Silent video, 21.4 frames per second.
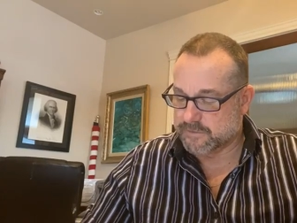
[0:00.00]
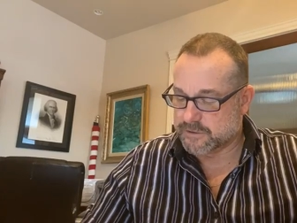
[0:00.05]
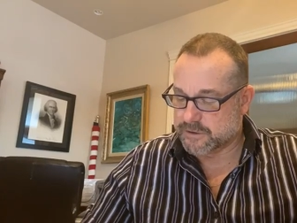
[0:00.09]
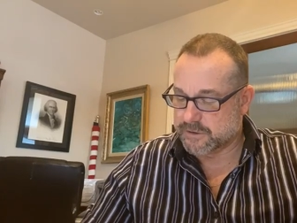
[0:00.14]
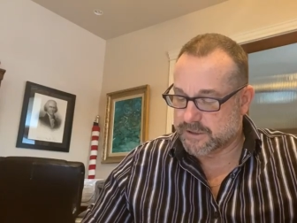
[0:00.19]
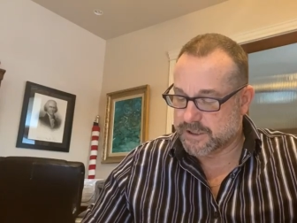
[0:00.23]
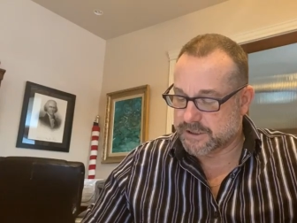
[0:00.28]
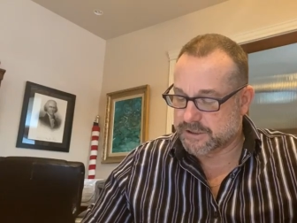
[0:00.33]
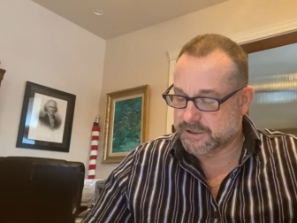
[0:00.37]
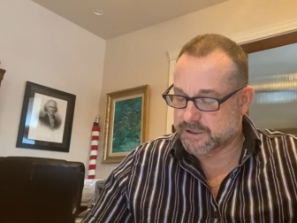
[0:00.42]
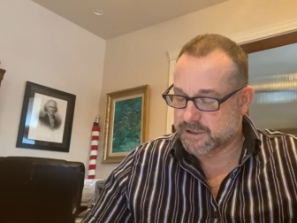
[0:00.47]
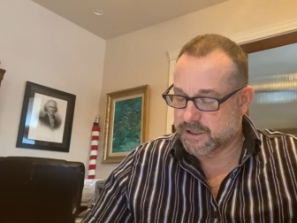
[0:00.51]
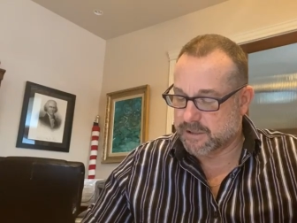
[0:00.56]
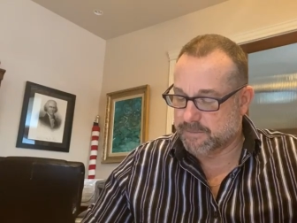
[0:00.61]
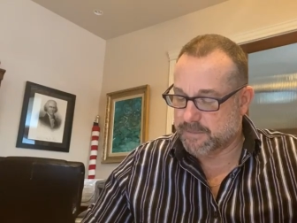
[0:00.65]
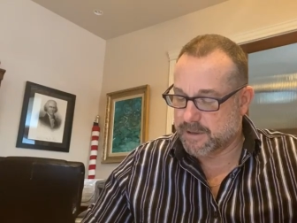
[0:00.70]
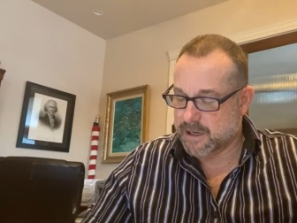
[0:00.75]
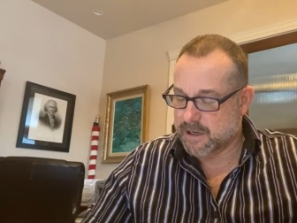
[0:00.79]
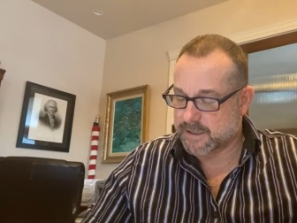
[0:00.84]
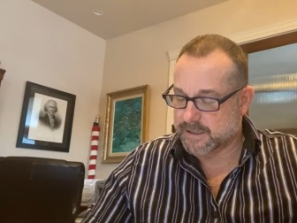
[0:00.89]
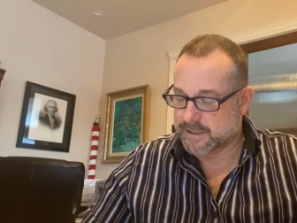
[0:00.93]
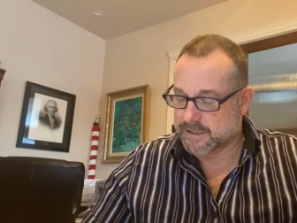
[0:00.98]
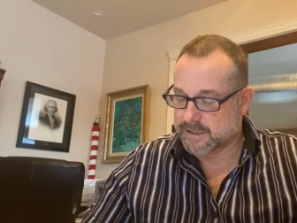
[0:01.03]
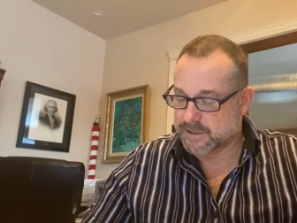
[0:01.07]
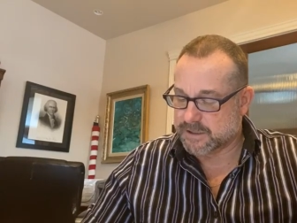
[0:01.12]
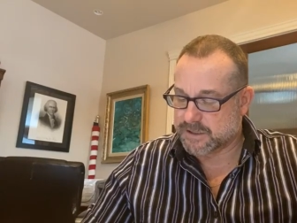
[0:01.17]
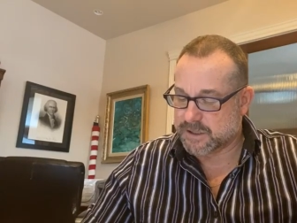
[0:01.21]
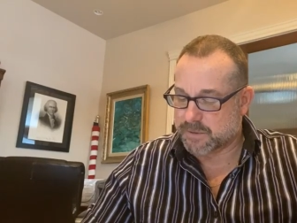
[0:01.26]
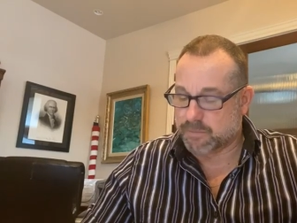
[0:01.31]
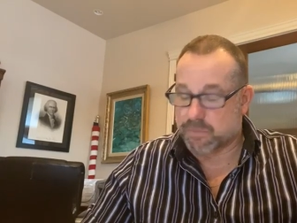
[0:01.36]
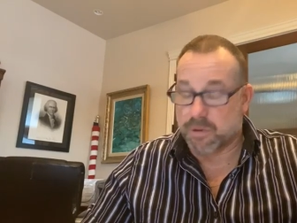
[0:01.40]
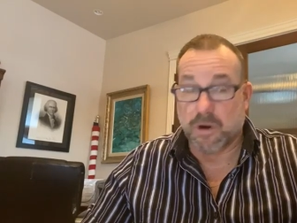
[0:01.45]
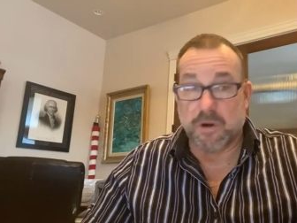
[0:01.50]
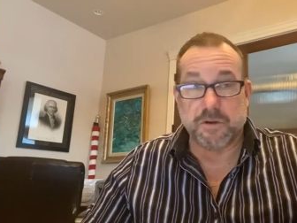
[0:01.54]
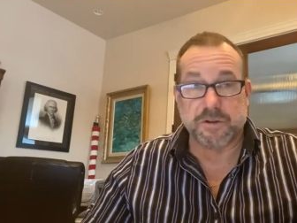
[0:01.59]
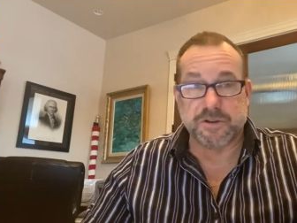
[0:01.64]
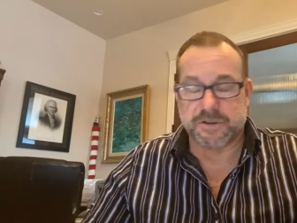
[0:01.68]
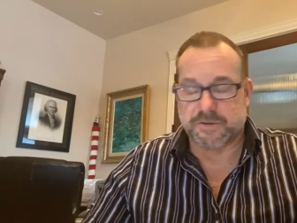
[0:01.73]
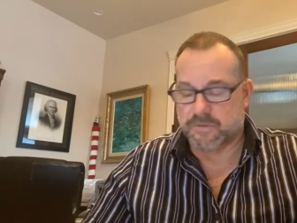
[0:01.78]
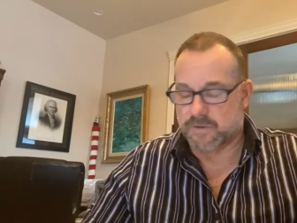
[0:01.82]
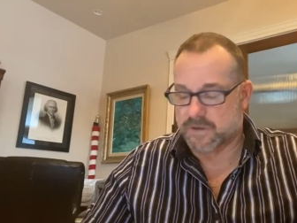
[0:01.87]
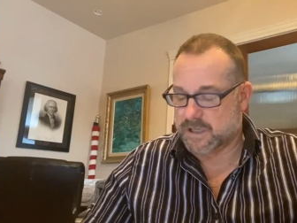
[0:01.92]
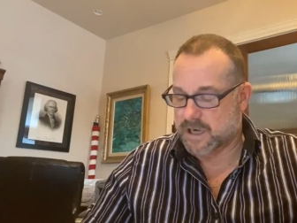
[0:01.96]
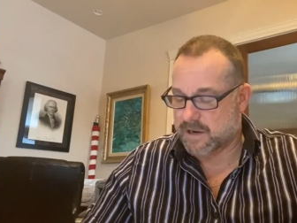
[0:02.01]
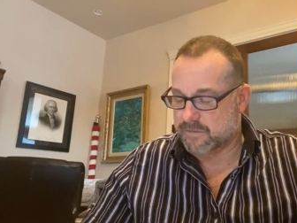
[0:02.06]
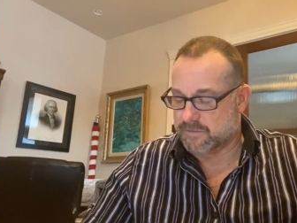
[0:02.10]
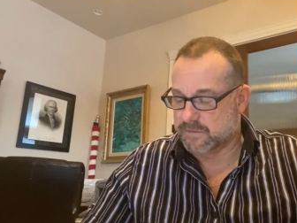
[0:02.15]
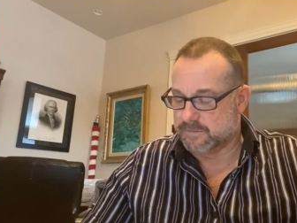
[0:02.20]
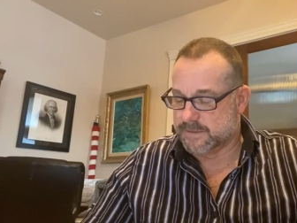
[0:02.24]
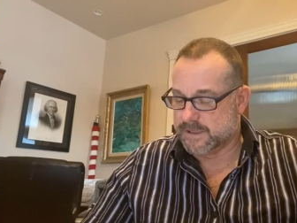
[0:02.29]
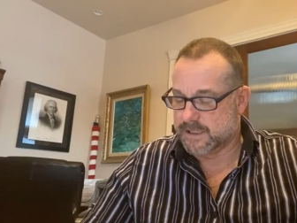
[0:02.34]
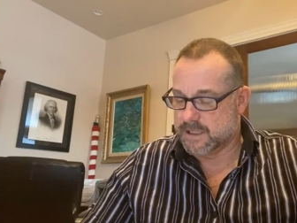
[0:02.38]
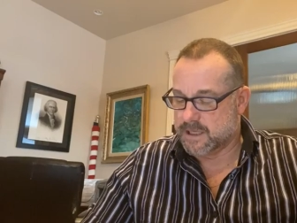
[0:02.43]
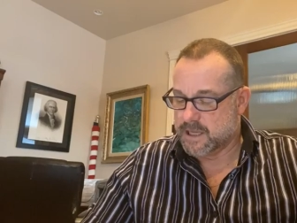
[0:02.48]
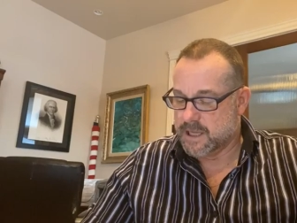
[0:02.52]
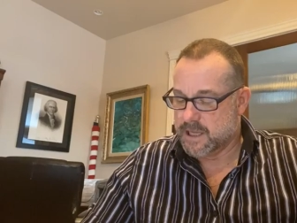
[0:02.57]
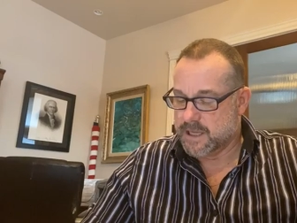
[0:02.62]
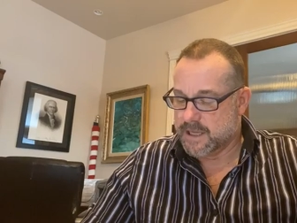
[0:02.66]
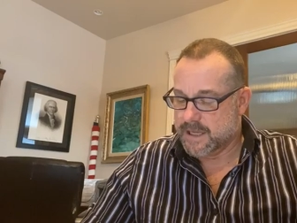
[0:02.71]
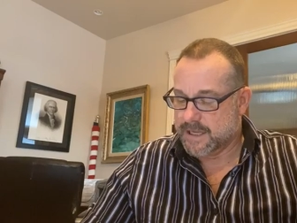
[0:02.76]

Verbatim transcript: of traditional Americanist approach for government